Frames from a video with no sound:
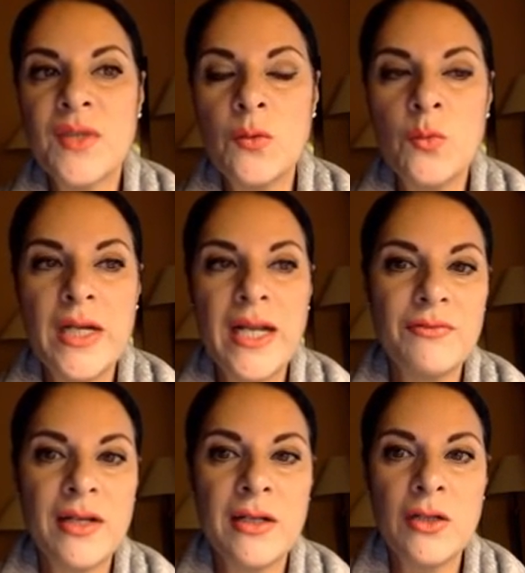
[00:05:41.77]
we'll
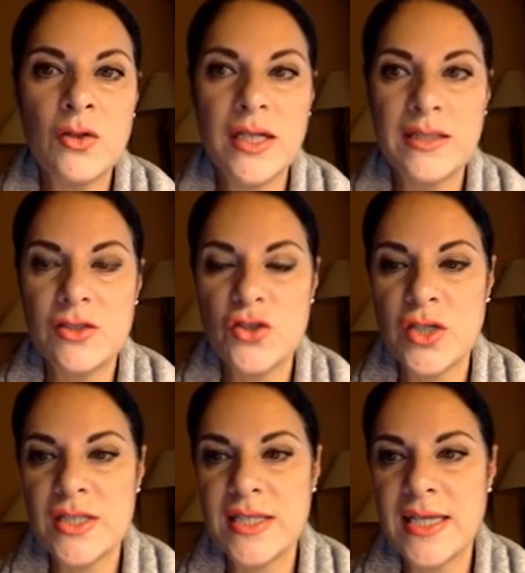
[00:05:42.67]
have a look at the
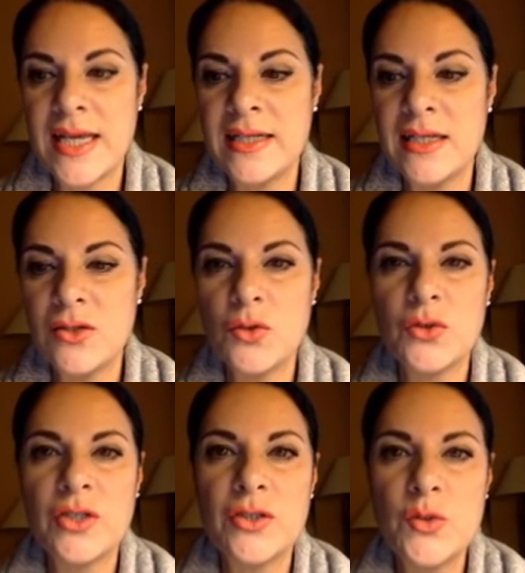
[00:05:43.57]
charts again in
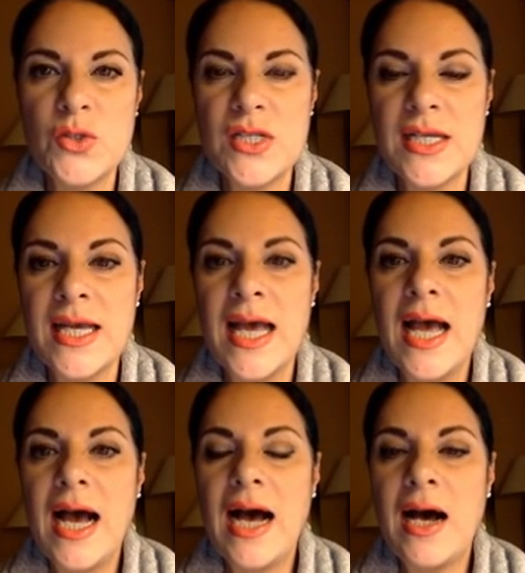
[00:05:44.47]
order to see
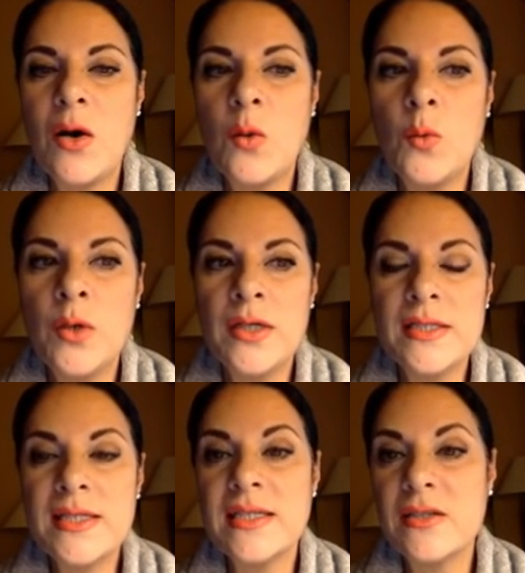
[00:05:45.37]
how
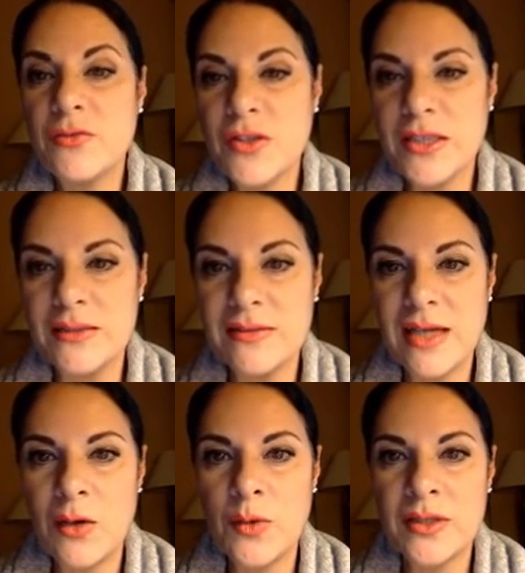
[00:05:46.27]
significant
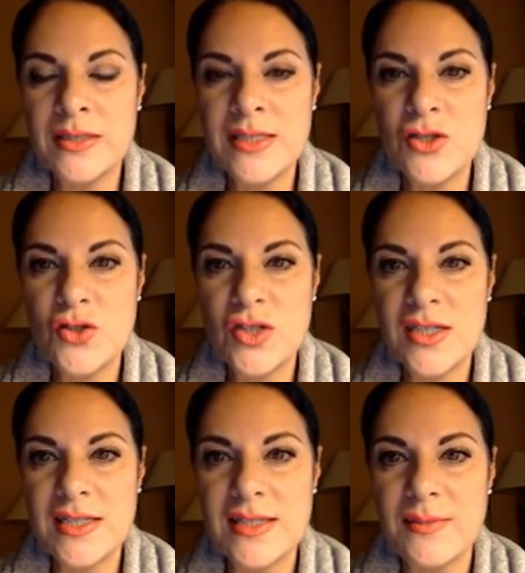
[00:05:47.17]
our decision
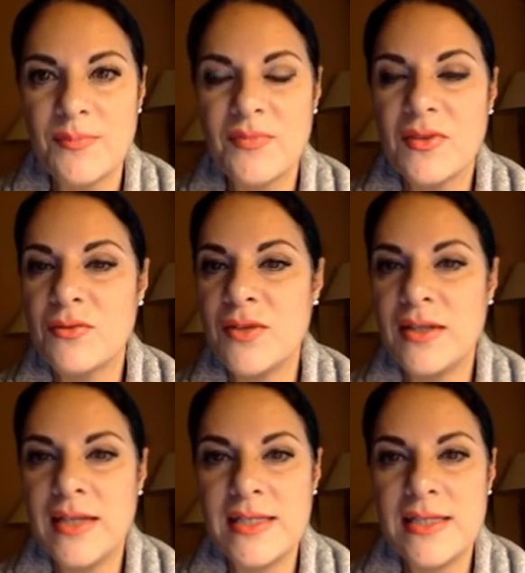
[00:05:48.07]
is.
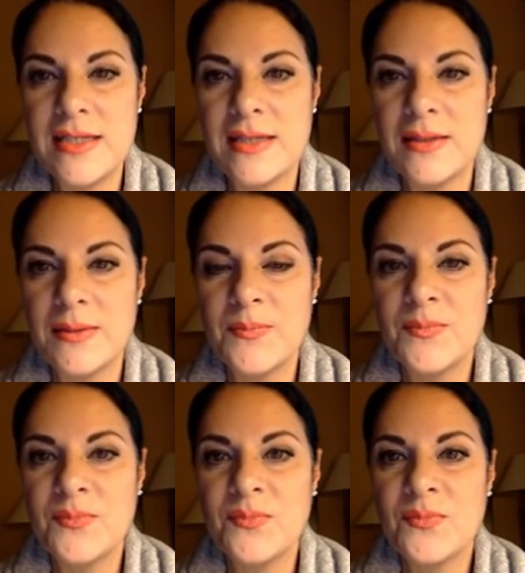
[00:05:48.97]
Fantastic.
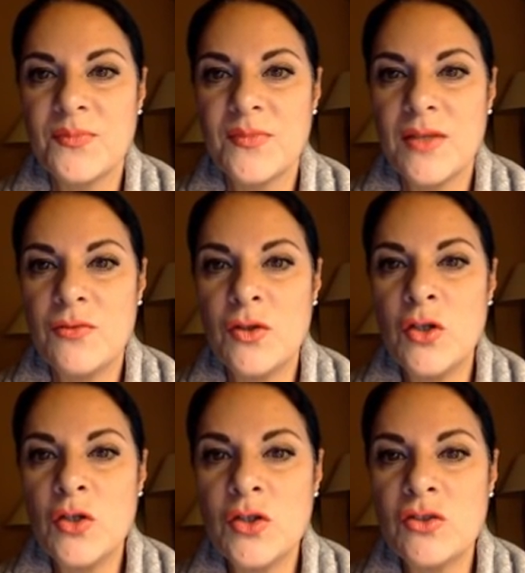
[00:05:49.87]
If you
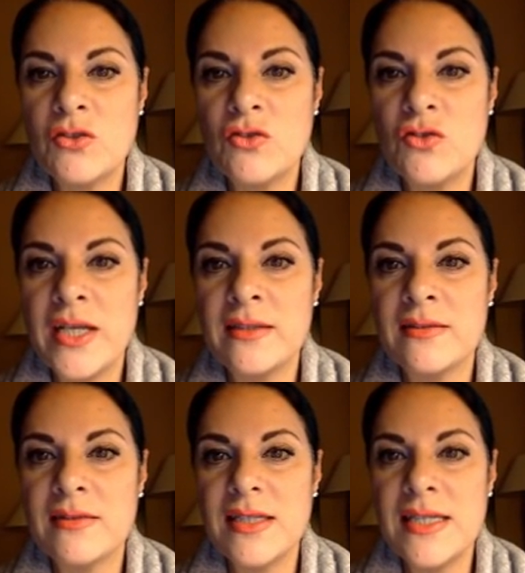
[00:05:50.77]
look, the
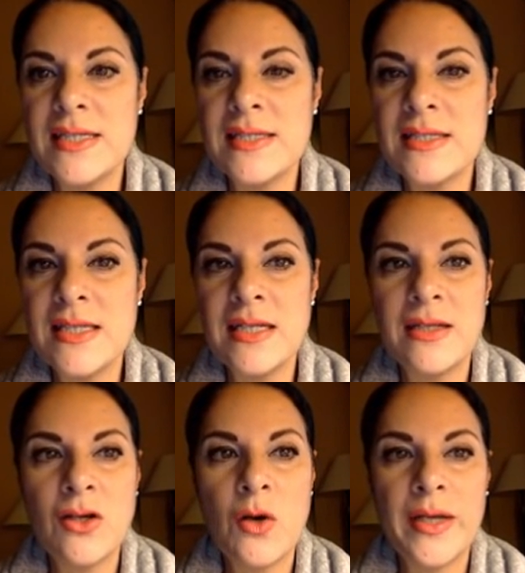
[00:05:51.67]
trend is
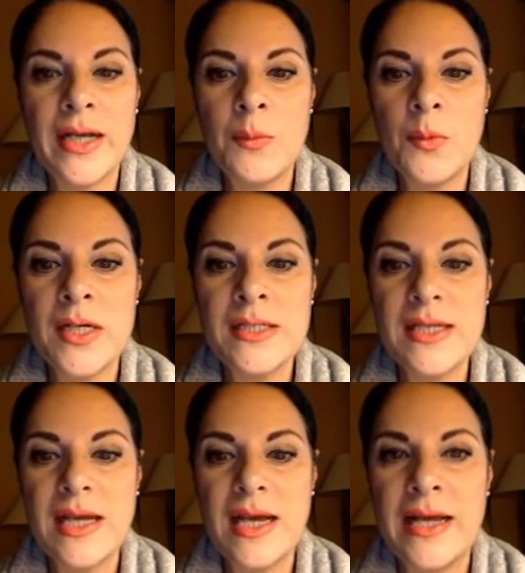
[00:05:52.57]
still going
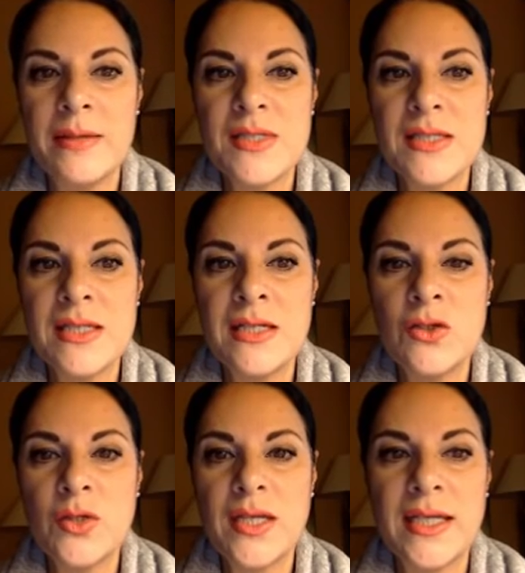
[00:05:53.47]
upwards. I am still
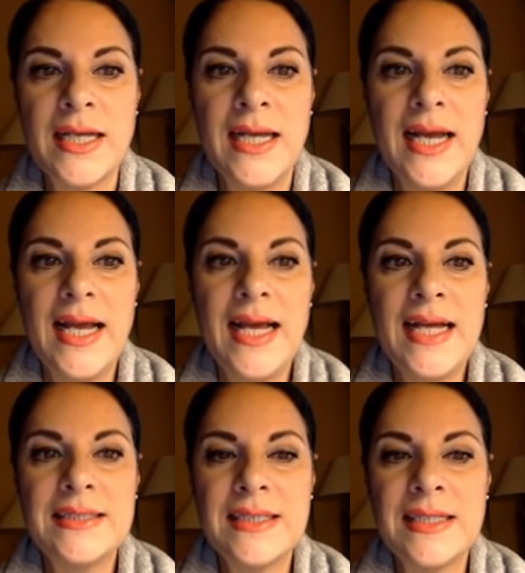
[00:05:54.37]
looking
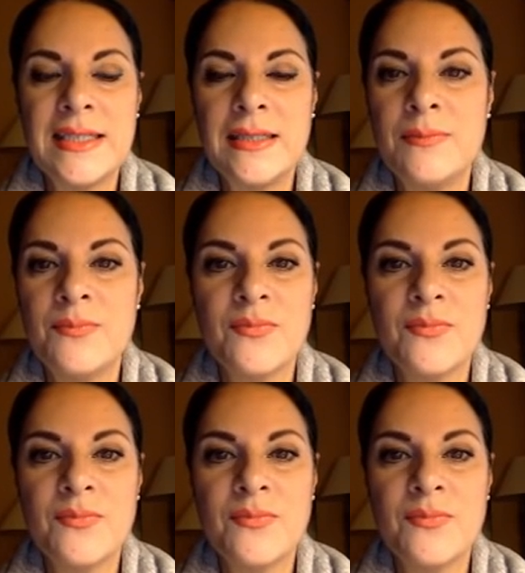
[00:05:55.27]
at a